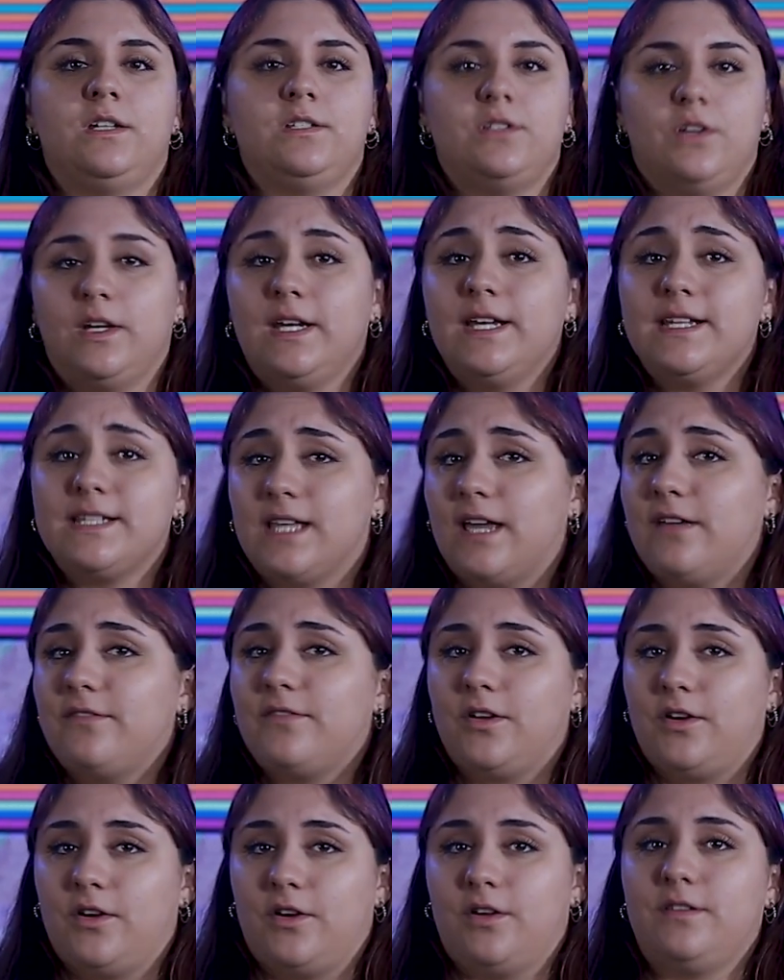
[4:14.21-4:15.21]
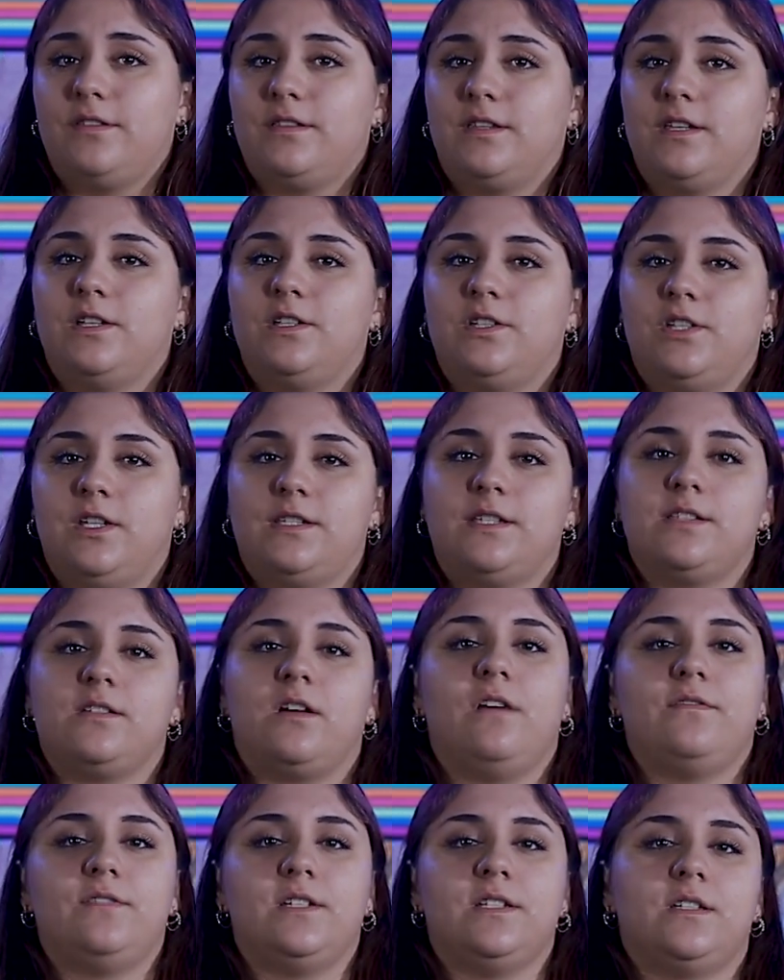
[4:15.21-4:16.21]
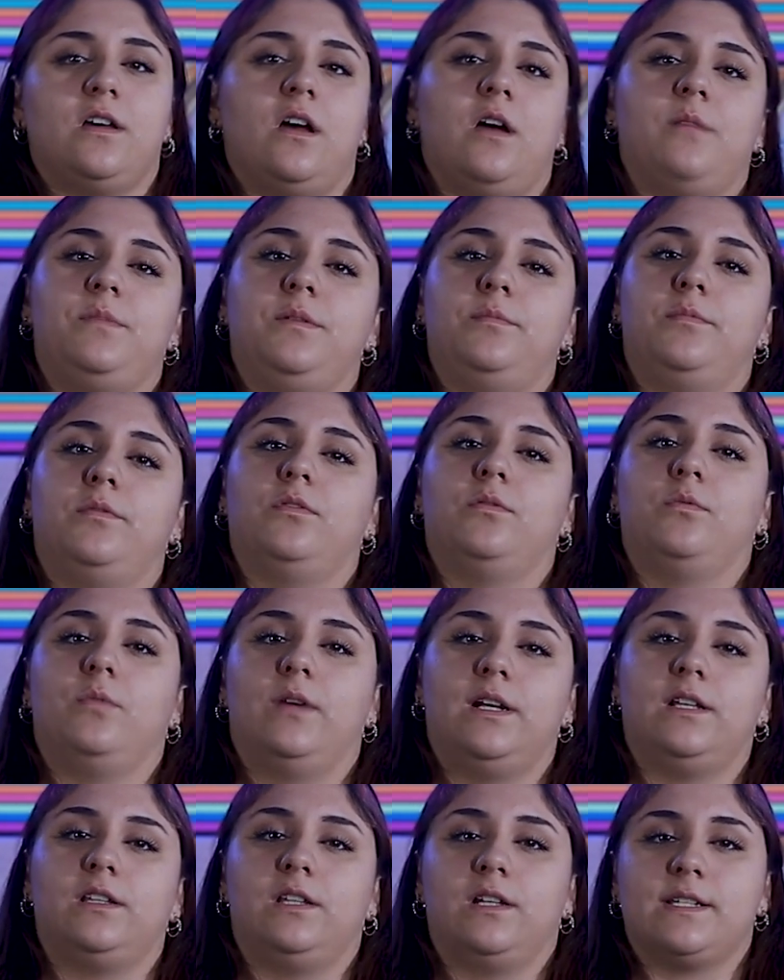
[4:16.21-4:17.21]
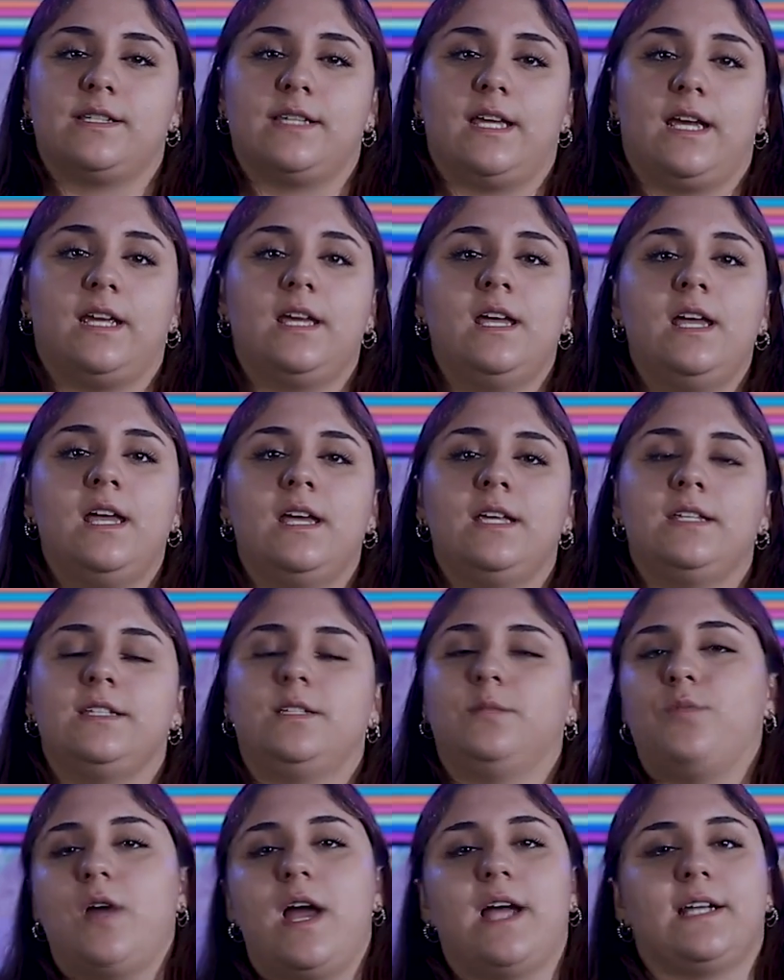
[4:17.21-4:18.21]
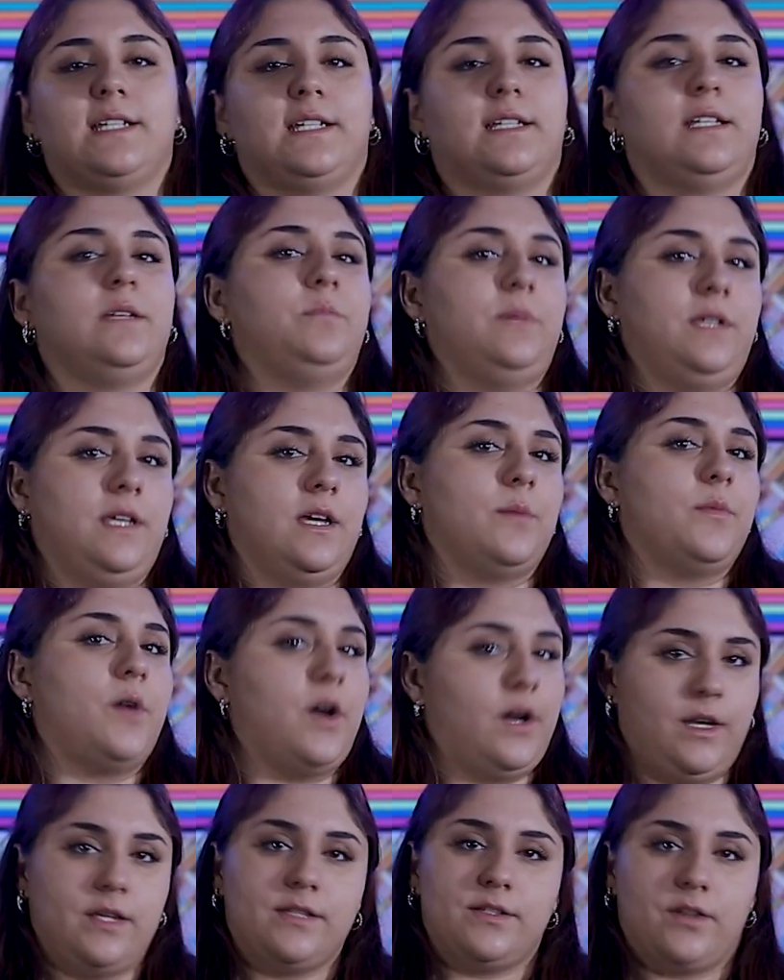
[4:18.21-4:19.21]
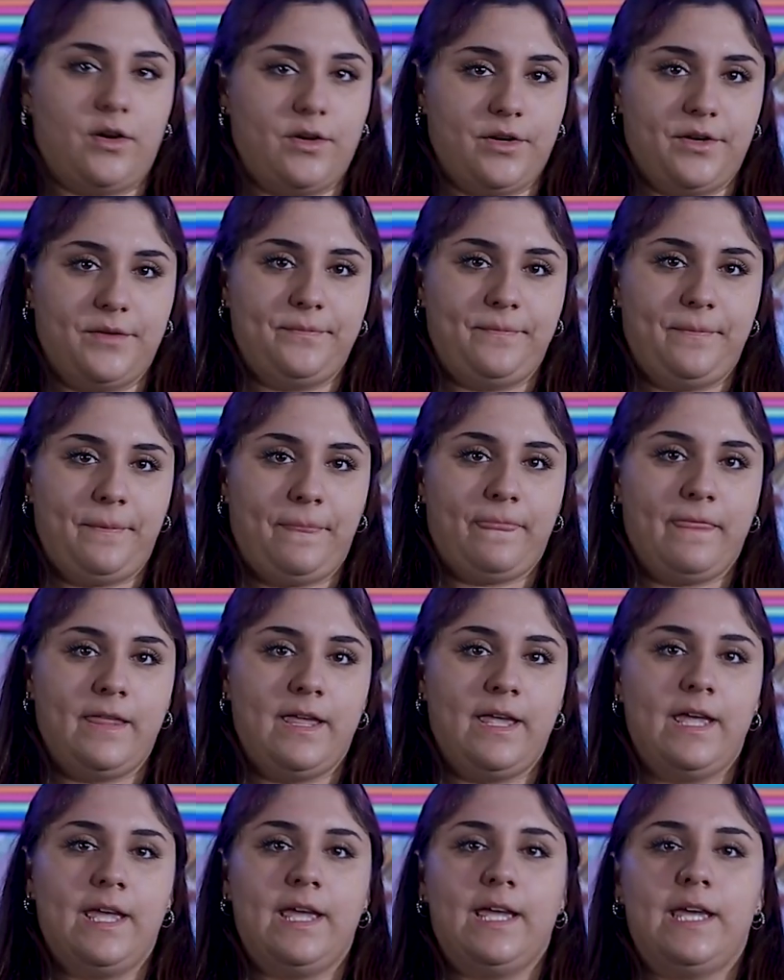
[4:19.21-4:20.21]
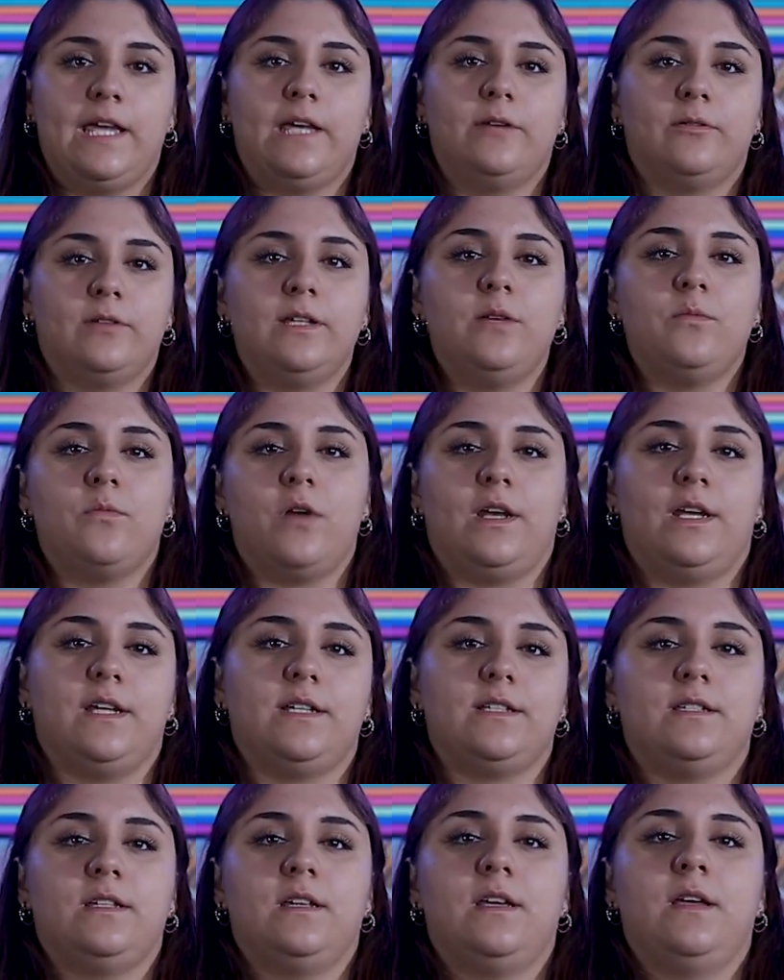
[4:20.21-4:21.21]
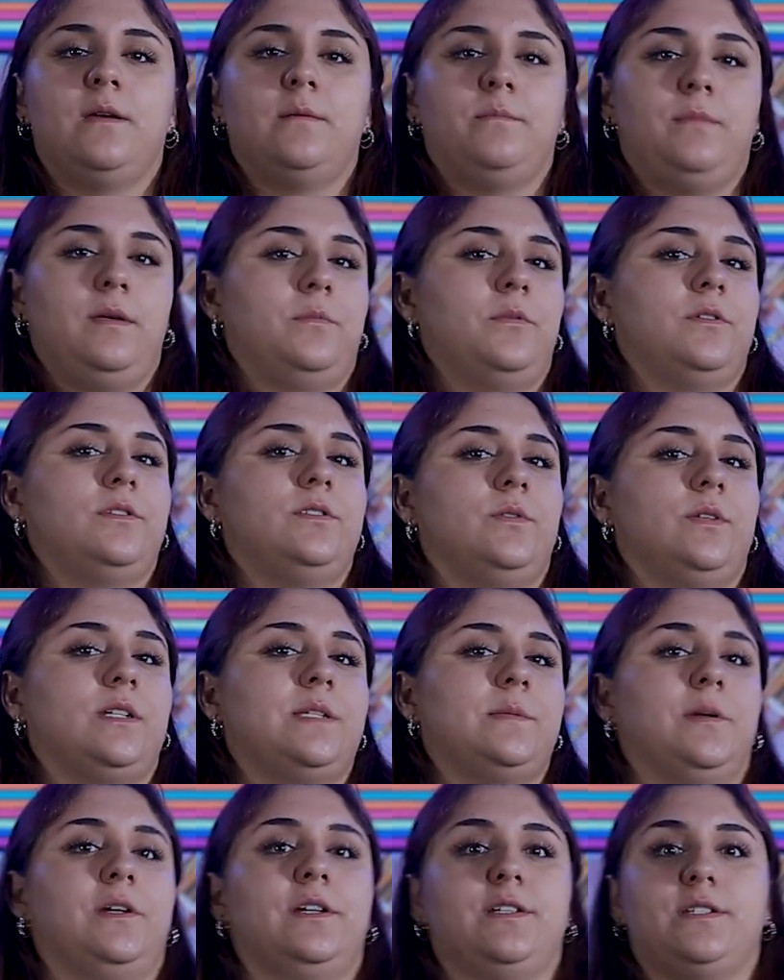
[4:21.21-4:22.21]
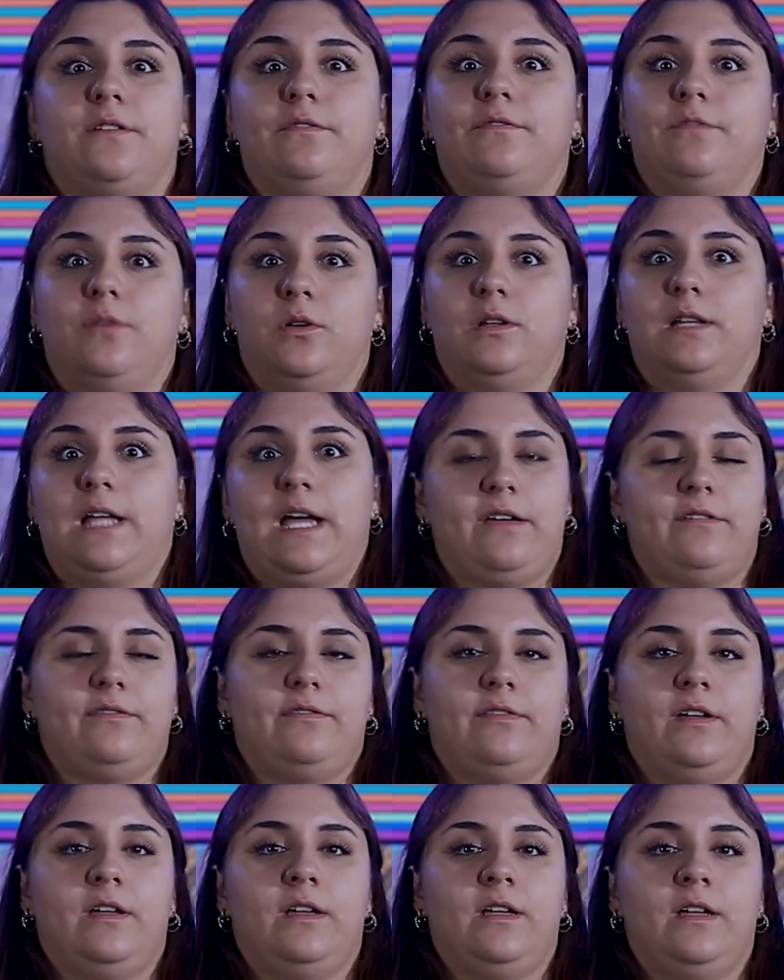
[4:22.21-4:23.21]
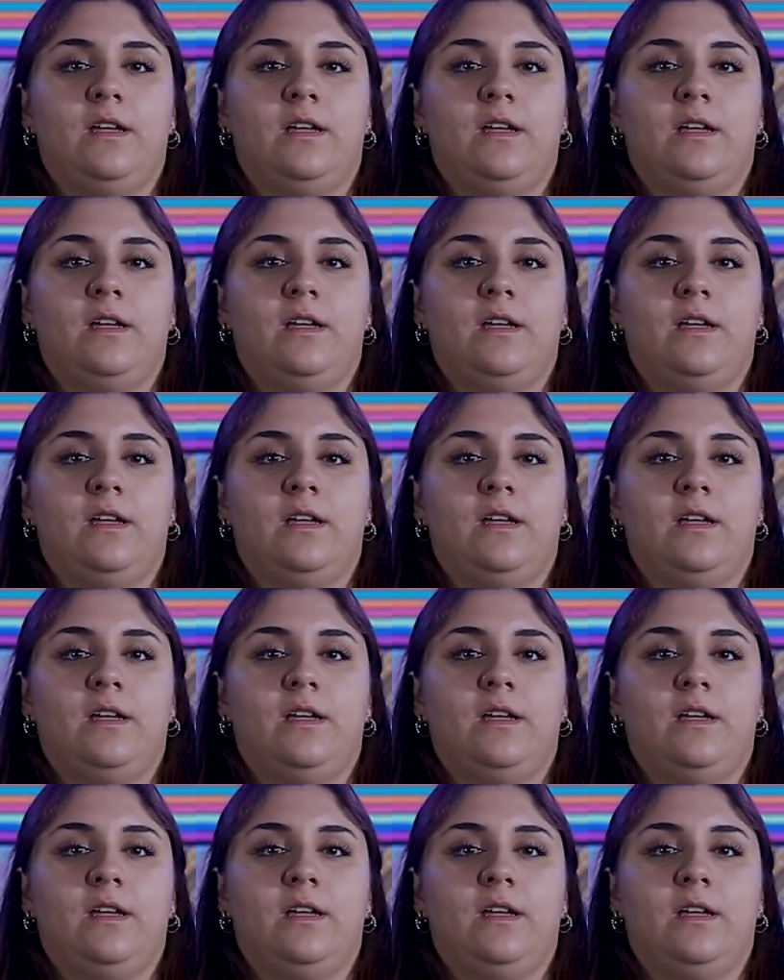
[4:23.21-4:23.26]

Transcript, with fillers: During his life on earth, Jesus often taught people what it looks like to practically be a party starter. He really wanted people to experience a full life.